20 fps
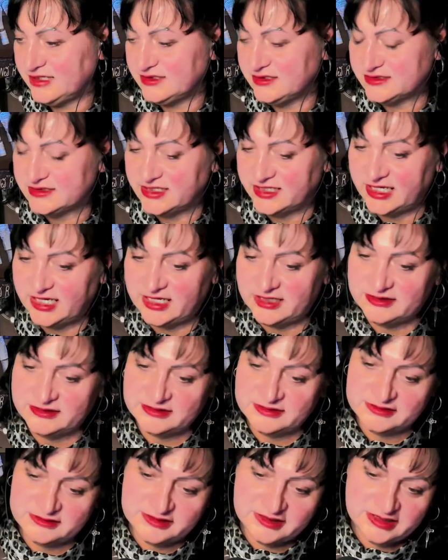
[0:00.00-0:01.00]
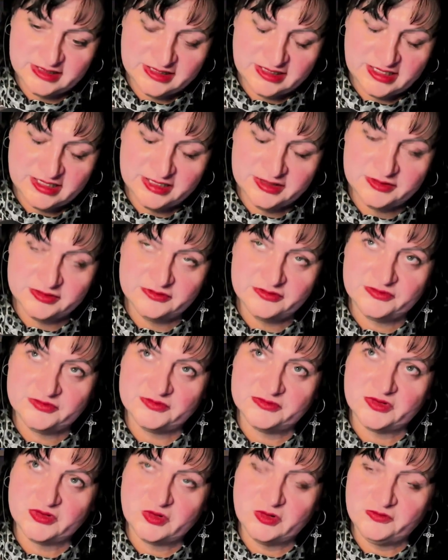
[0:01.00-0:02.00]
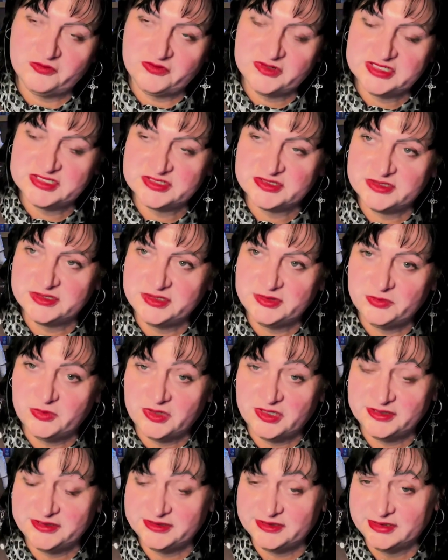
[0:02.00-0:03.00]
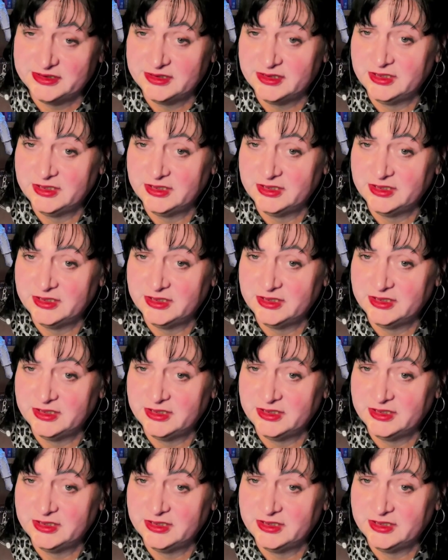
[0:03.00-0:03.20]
the kind of coverage that you want.